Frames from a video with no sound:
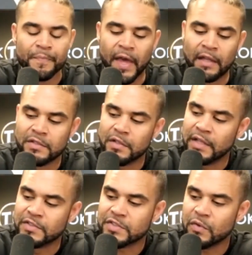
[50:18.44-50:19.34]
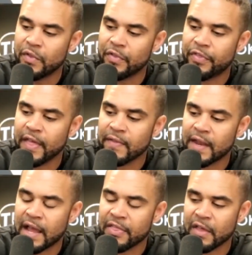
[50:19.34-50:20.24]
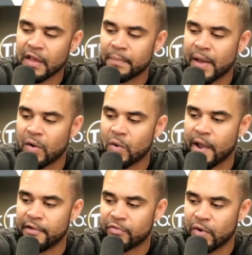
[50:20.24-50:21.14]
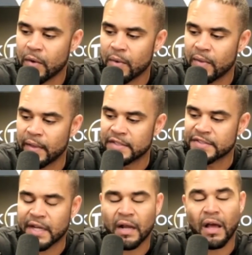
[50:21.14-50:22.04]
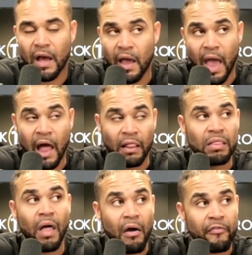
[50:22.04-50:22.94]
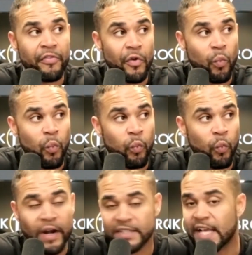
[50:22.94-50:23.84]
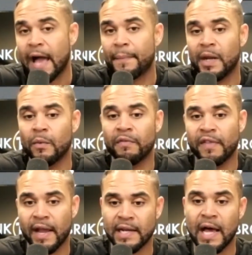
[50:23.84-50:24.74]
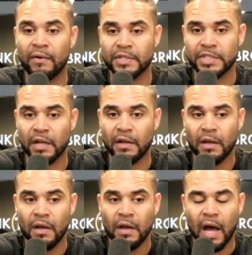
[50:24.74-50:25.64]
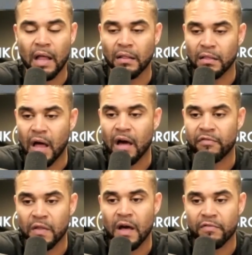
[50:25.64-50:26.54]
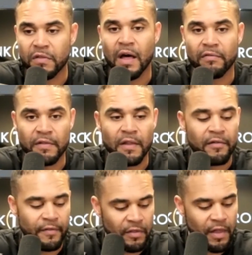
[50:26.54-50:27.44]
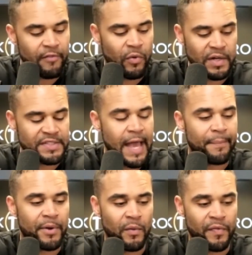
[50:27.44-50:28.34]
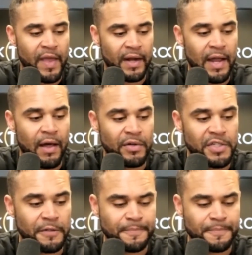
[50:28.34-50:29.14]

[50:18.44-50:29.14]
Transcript: And so the thing that I think about quite frequently is that I love what is happening with technology. I love what is happening with technology,